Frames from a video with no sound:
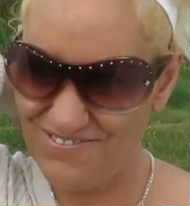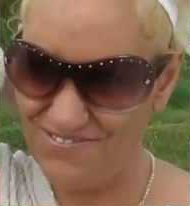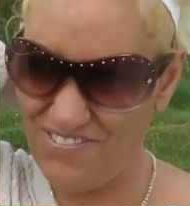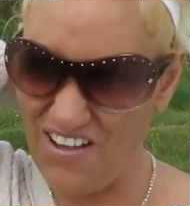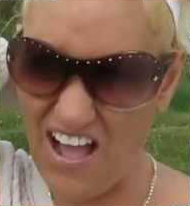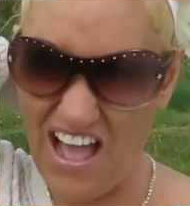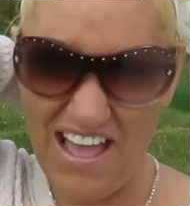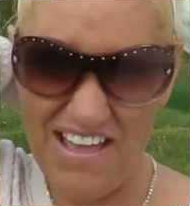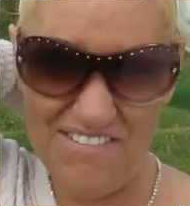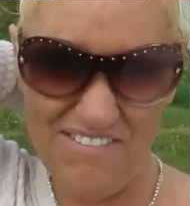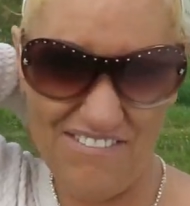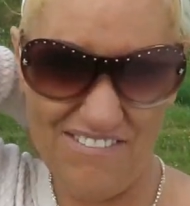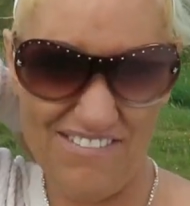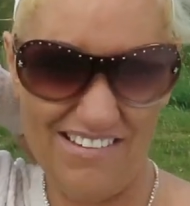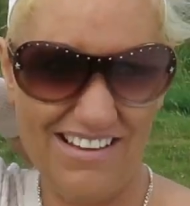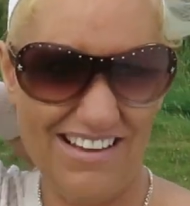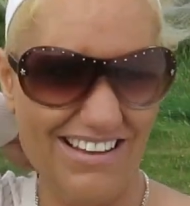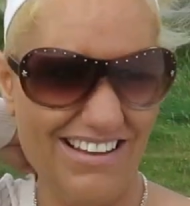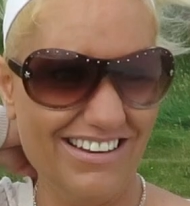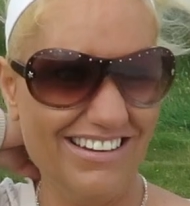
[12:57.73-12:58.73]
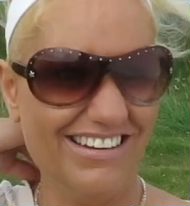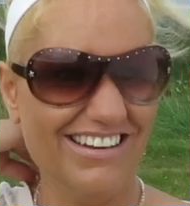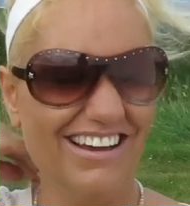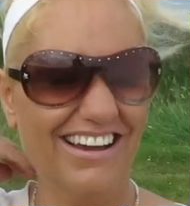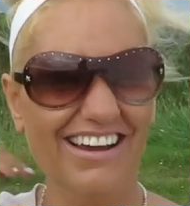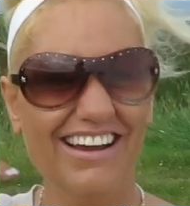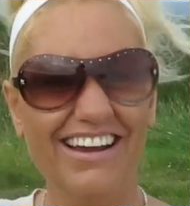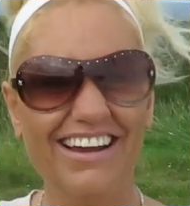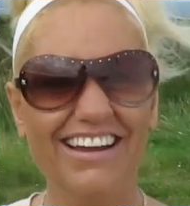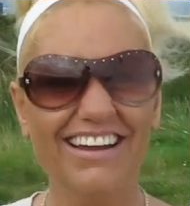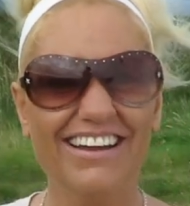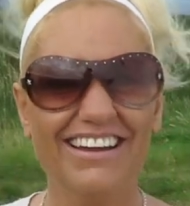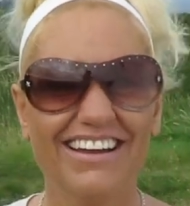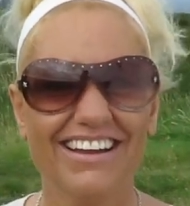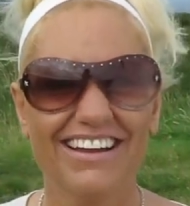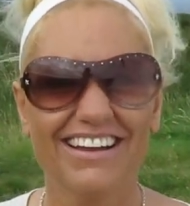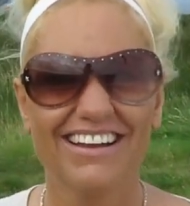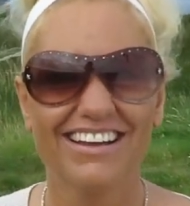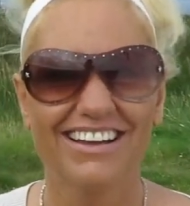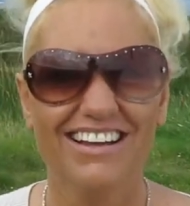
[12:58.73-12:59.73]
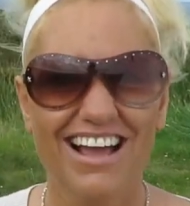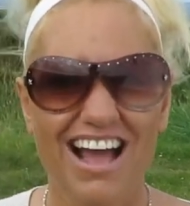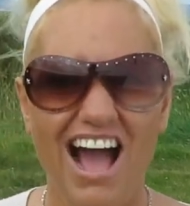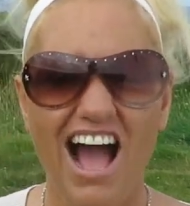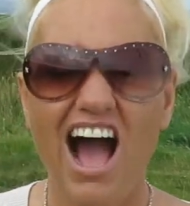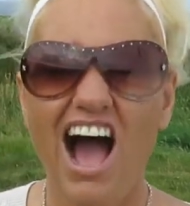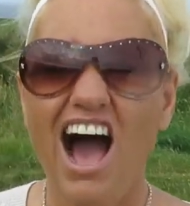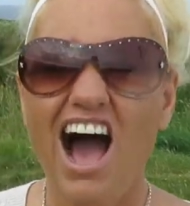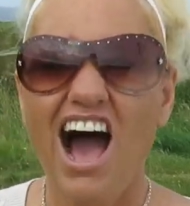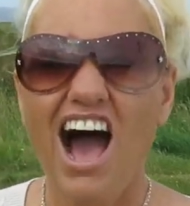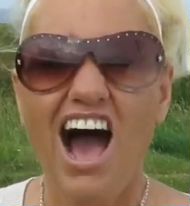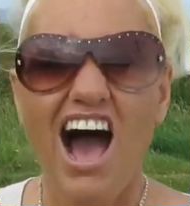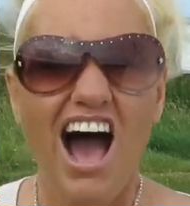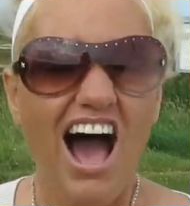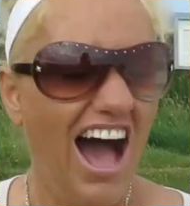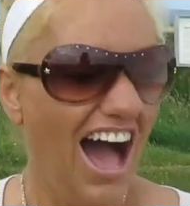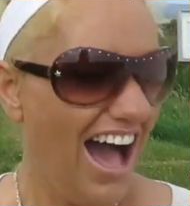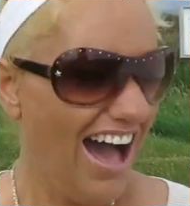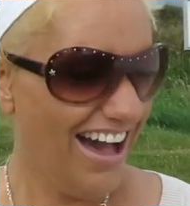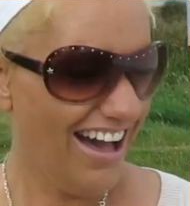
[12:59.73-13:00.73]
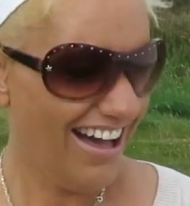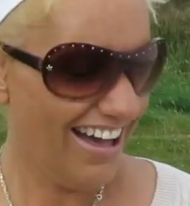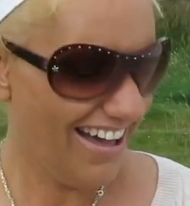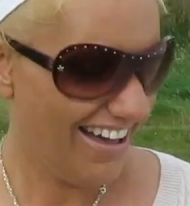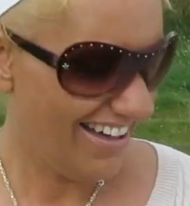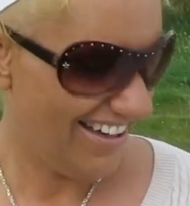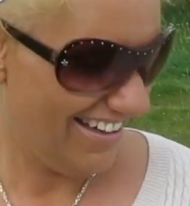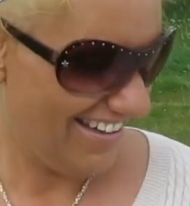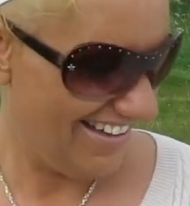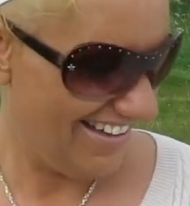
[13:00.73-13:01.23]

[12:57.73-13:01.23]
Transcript: No, you're wrong again. No. 3,000. Ah.